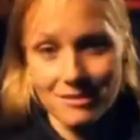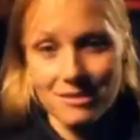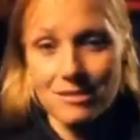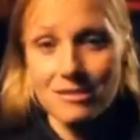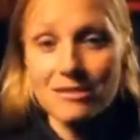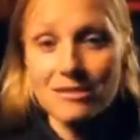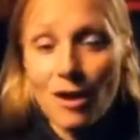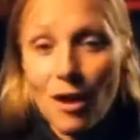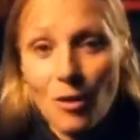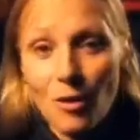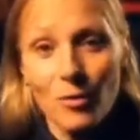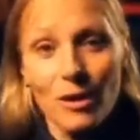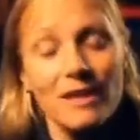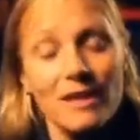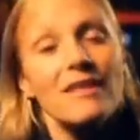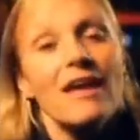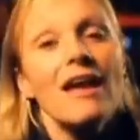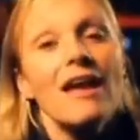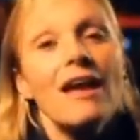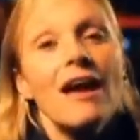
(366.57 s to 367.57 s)
To start
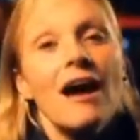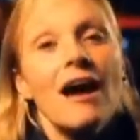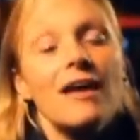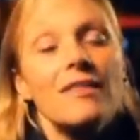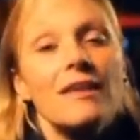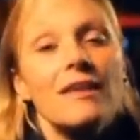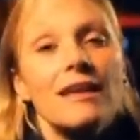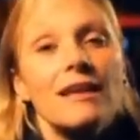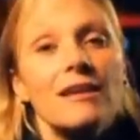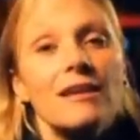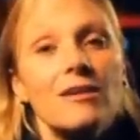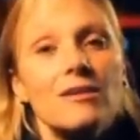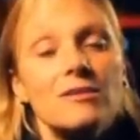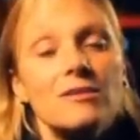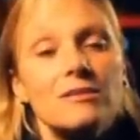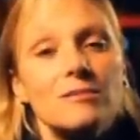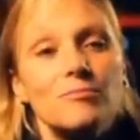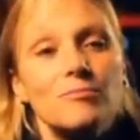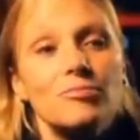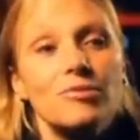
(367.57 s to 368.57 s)
with, I think it
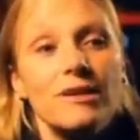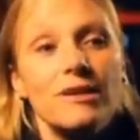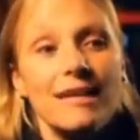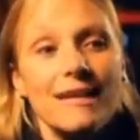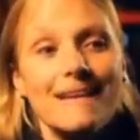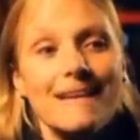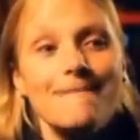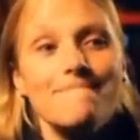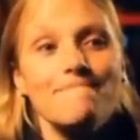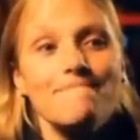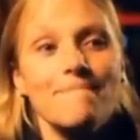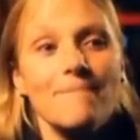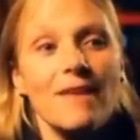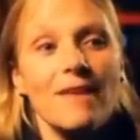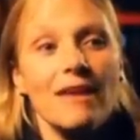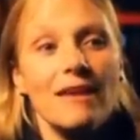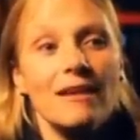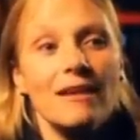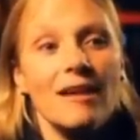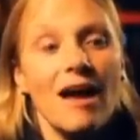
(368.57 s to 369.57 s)
looks pretty
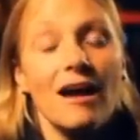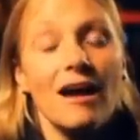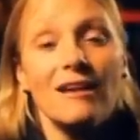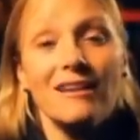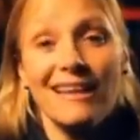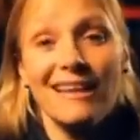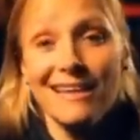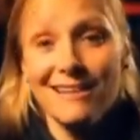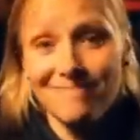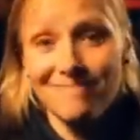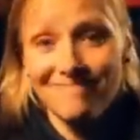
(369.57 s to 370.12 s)
ugly